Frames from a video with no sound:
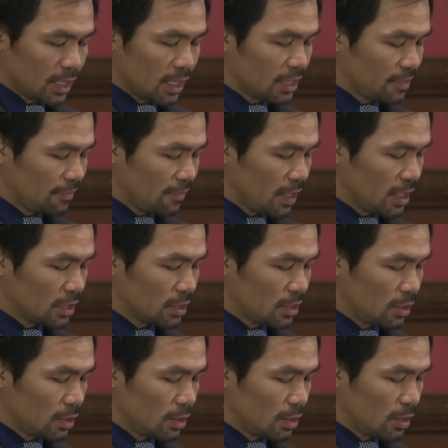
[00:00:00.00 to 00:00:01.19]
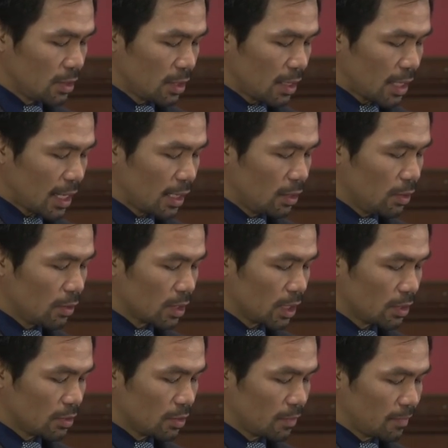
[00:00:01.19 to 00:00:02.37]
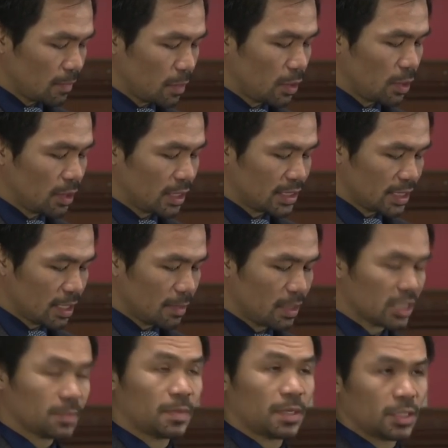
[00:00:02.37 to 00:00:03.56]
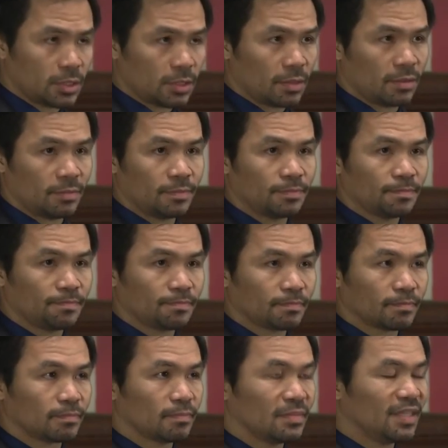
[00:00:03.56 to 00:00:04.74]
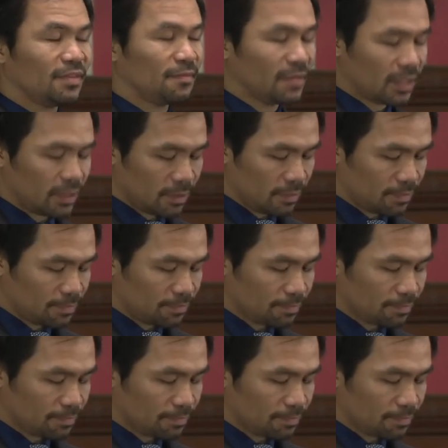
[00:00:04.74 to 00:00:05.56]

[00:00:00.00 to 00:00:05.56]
Each face I looked into bore the same expression: defeat.